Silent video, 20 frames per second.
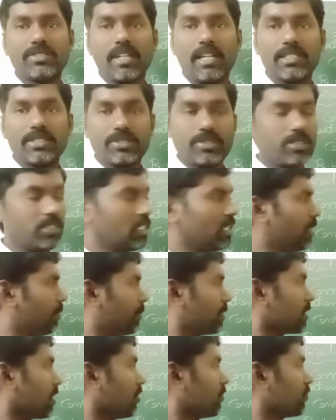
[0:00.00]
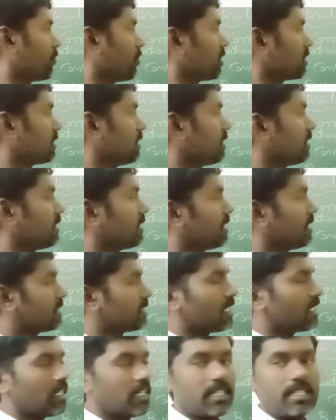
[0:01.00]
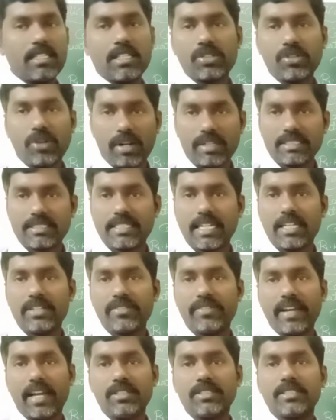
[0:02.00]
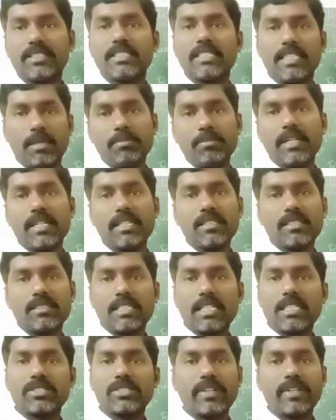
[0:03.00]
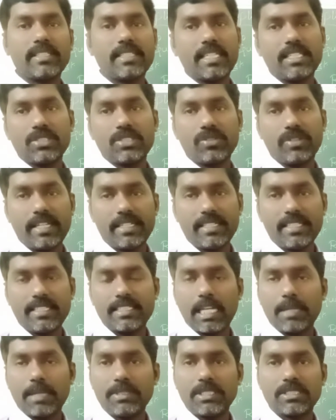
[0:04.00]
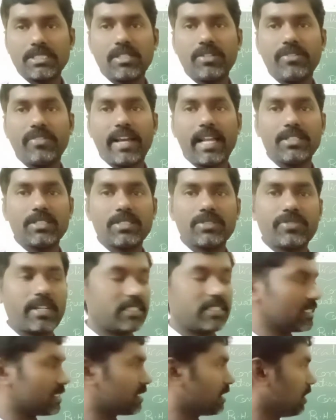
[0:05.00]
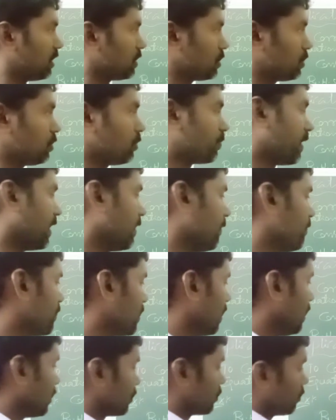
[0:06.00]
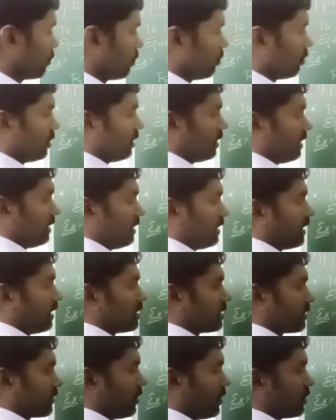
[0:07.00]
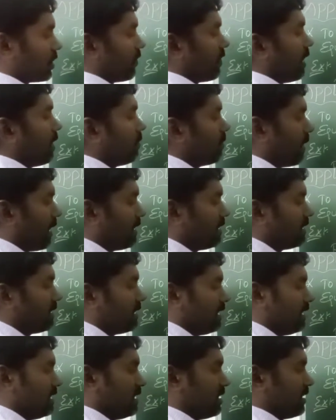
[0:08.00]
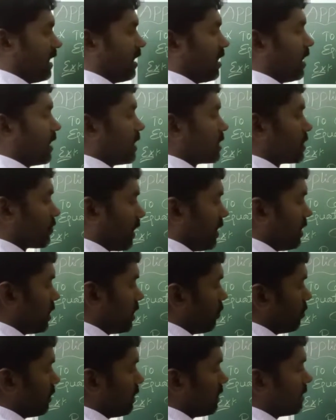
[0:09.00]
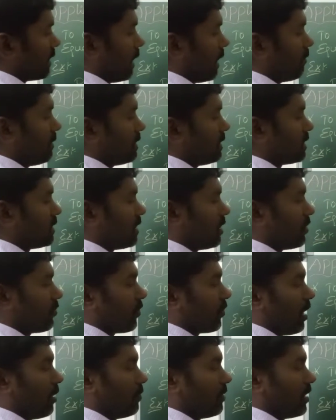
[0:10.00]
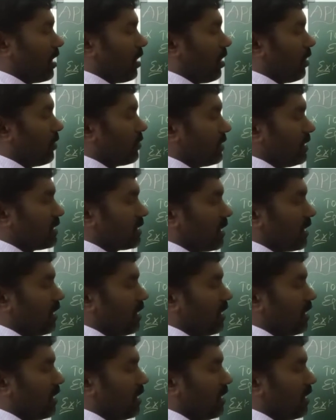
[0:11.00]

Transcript: also, but unfortunately it is a constant value, it is a number. That's why there is no any dimensional values for this 2 pi. So here square root of L by G is there. Let us find out the dimensional formula of this